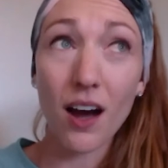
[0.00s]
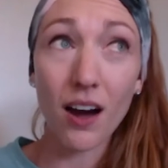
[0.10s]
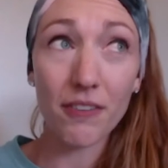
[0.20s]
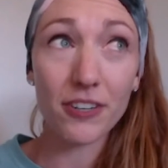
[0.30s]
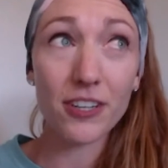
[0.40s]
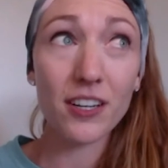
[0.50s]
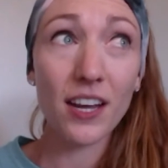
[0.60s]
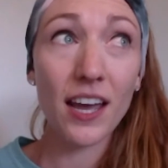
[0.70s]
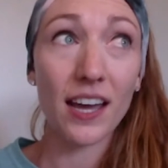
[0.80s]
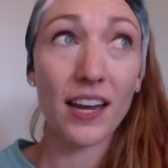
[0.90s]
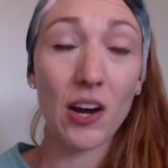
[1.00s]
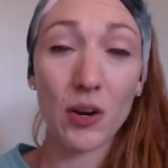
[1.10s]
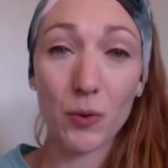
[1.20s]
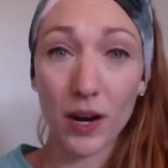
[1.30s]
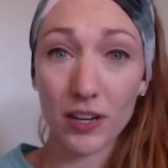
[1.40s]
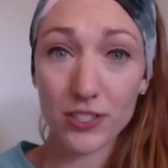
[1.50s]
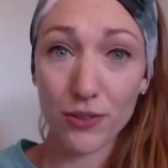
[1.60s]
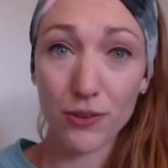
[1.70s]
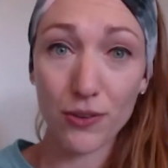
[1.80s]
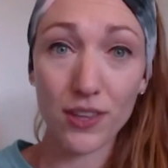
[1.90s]
offered and how it walked you
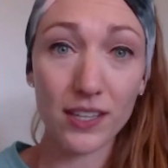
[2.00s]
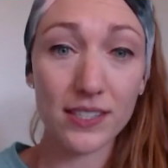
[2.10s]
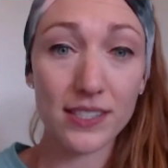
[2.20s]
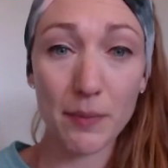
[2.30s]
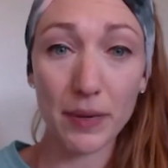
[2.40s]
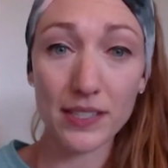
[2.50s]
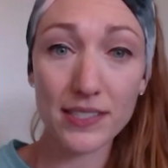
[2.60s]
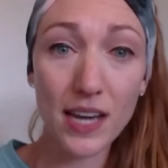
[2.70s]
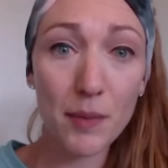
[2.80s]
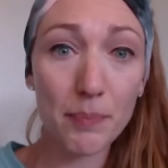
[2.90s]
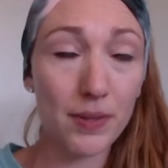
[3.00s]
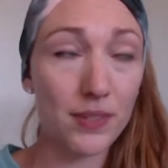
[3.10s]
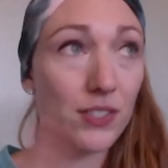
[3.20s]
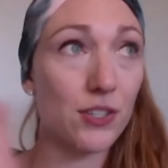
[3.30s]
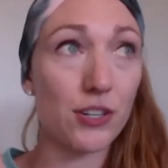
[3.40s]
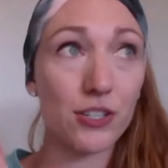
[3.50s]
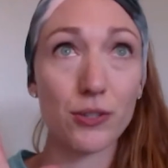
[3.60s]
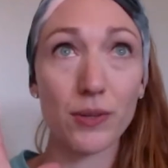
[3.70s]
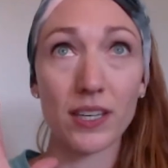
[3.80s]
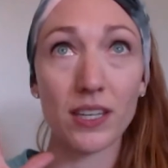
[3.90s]
through things step by step and started
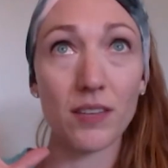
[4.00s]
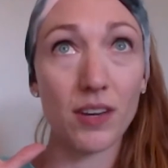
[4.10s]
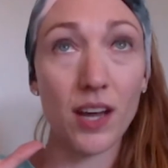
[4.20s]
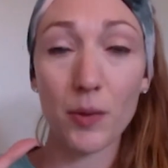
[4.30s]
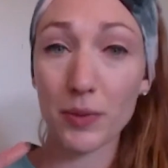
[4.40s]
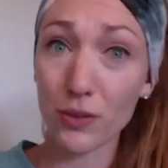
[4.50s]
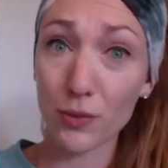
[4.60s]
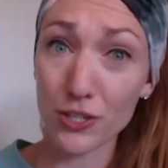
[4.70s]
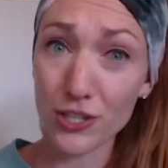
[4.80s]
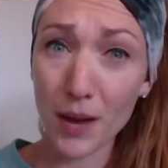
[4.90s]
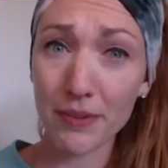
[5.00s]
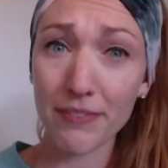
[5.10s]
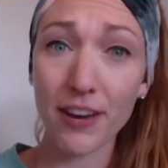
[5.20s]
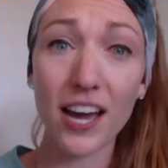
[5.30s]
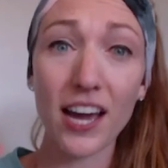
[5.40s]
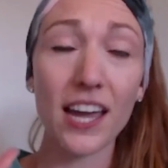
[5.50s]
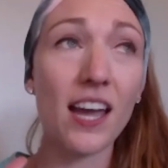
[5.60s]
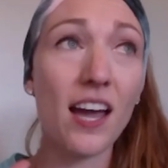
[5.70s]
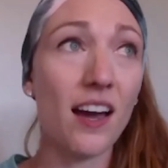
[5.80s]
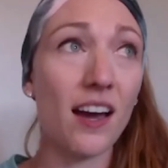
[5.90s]
you like even helping you with Shopify,
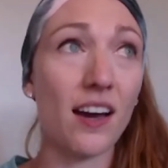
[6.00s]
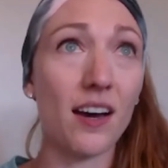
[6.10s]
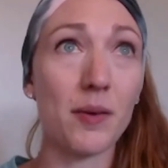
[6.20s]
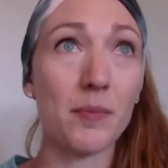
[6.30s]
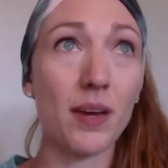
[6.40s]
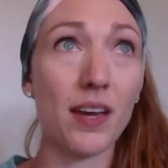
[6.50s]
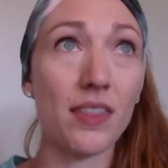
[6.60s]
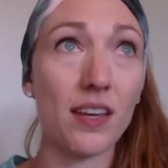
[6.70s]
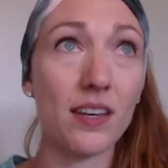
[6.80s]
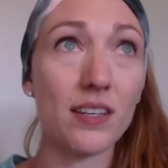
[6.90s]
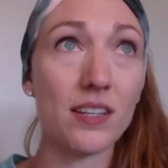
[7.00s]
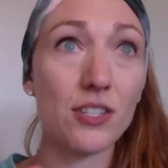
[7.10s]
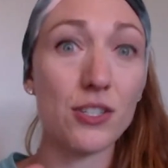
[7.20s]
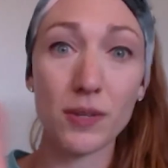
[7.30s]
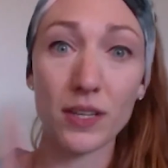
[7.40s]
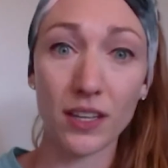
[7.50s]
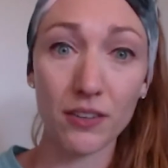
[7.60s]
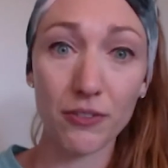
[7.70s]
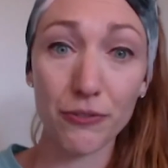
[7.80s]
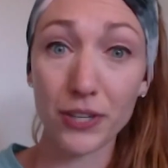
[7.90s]
and then doing
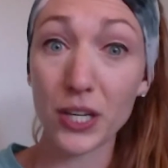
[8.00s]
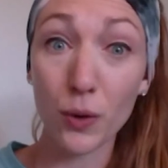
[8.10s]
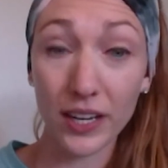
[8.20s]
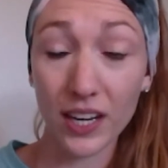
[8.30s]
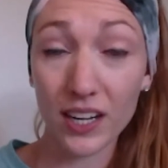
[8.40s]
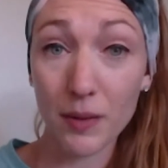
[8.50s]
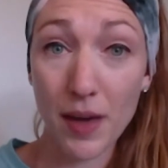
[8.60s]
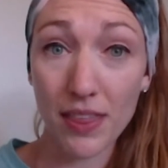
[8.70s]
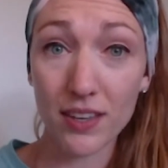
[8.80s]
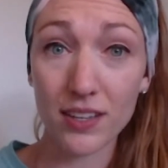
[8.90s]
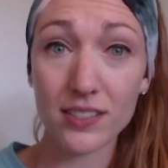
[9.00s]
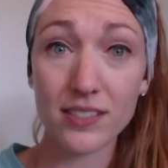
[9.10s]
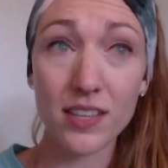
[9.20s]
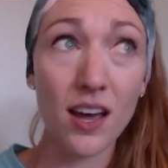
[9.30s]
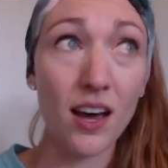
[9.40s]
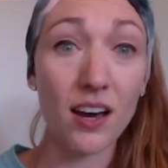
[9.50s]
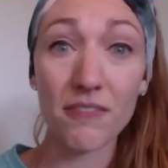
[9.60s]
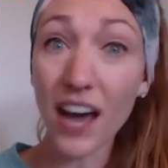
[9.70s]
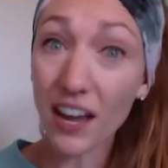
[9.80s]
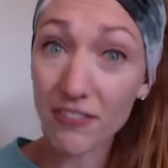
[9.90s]
like free organic methods of
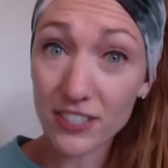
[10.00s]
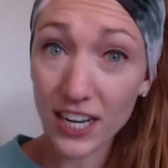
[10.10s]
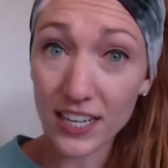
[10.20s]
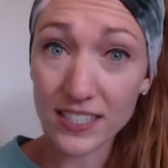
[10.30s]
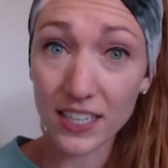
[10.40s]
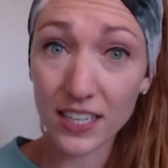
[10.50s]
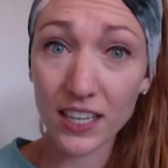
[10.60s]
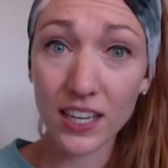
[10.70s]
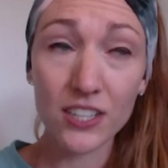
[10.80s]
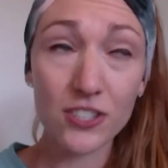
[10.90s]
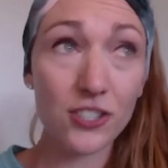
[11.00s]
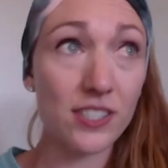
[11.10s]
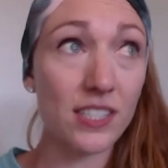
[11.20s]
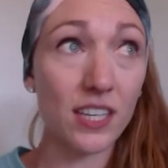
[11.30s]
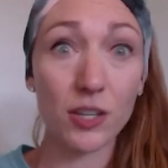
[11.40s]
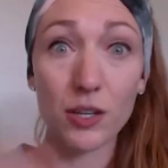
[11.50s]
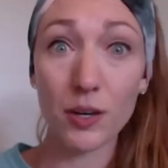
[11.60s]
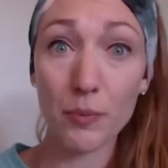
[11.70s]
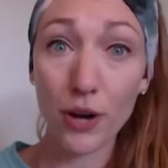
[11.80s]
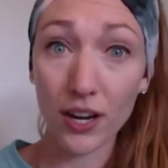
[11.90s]
advertising just to get
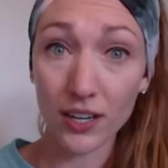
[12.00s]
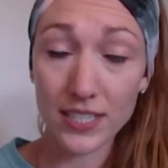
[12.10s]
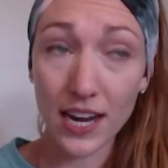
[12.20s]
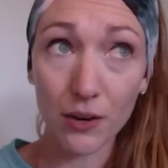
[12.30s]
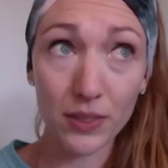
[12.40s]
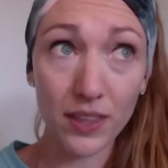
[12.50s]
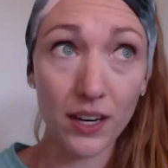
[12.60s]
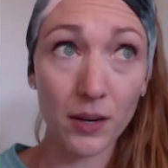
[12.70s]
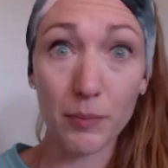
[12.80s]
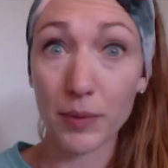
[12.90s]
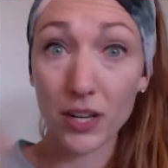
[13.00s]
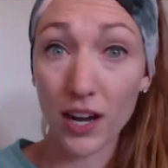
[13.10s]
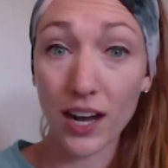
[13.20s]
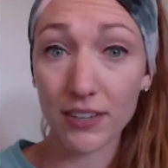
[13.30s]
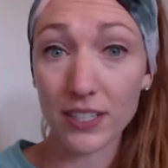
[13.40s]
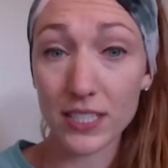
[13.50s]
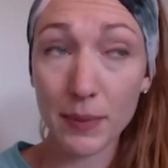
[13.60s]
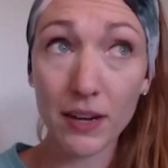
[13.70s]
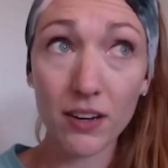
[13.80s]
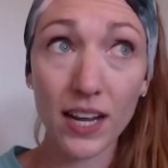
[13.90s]
your product out there, but not having to
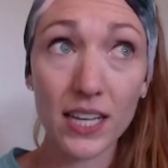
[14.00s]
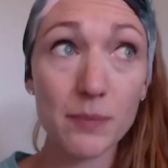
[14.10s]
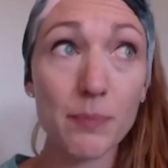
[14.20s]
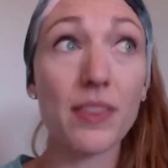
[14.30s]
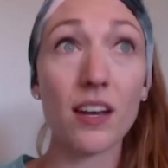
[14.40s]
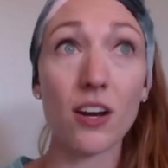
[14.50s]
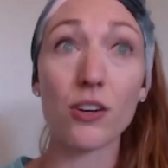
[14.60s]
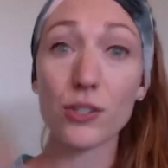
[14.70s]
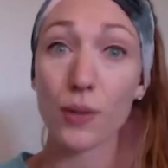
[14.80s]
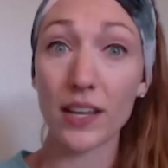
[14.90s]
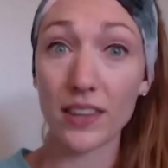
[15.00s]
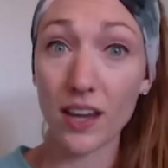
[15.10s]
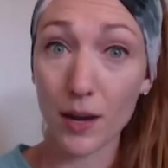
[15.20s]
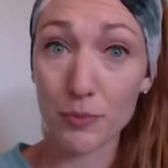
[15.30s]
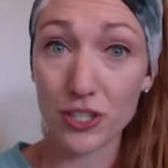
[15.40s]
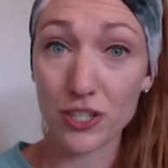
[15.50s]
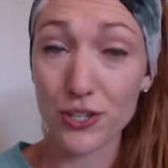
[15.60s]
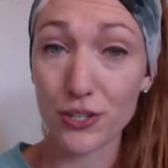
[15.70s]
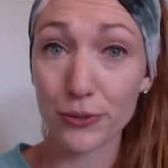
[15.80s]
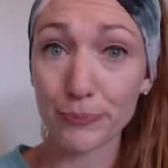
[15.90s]
spend on ads. But then it also had the option
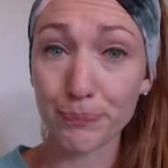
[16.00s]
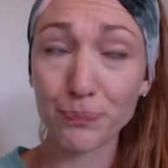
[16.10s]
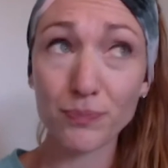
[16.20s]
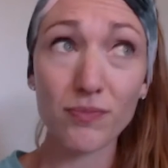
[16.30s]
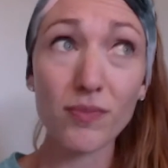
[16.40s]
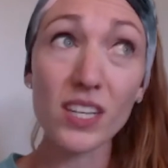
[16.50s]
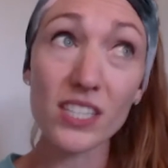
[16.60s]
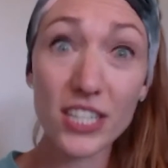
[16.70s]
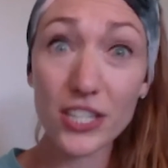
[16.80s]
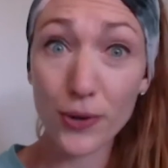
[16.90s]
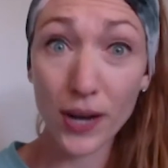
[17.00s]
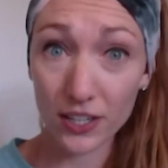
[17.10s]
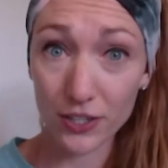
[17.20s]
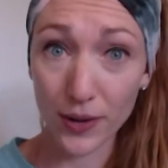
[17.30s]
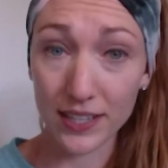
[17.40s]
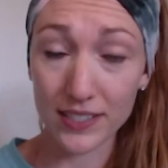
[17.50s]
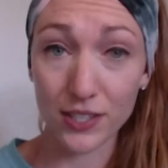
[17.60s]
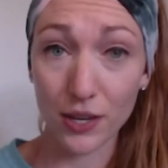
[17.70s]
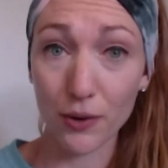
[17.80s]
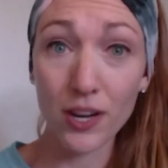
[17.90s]
to teach you how to do ads.
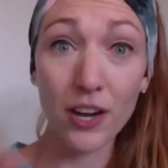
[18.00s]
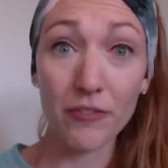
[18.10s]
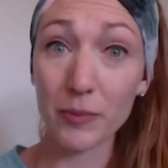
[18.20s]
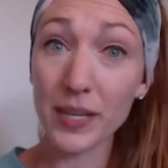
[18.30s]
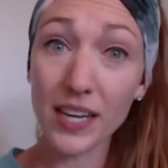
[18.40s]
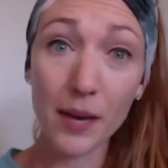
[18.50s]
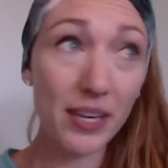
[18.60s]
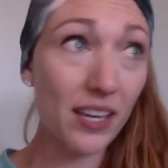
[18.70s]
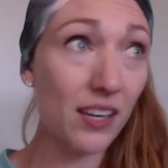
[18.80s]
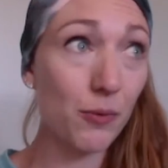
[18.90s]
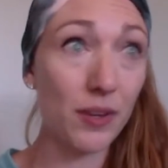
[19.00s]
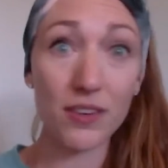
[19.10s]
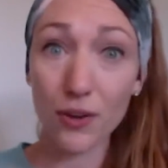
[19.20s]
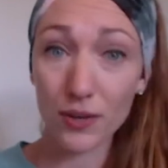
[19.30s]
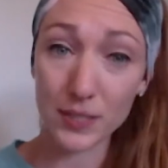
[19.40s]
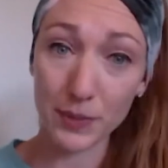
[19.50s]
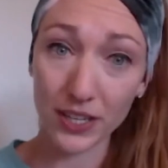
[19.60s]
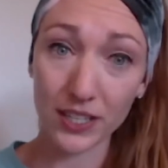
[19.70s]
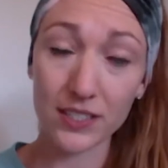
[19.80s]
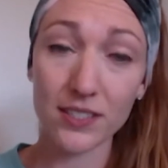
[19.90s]
So for me, coming in with no
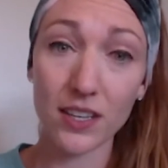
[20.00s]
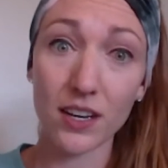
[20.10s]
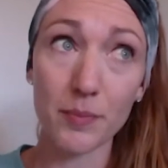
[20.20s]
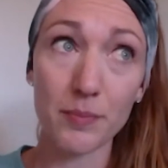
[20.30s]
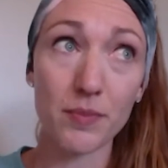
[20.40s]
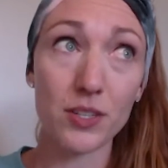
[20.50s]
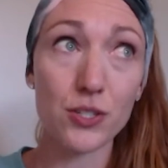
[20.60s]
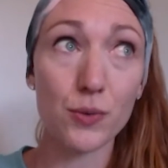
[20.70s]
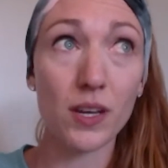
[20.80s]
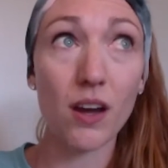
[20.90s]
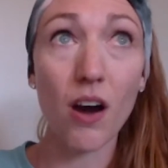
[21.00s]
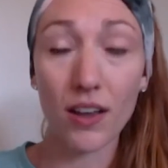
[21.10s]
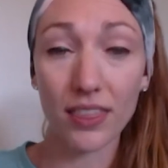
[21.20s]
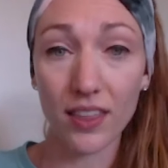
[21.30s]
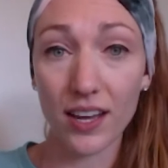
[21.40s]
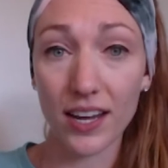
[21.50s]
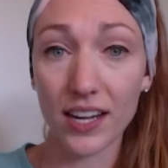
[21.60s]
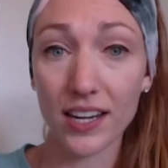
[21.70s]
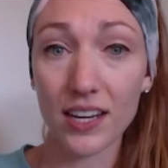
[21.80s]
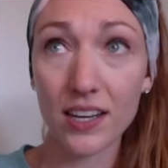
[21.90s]
experience doing
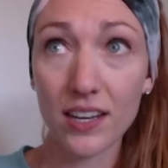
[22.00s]
online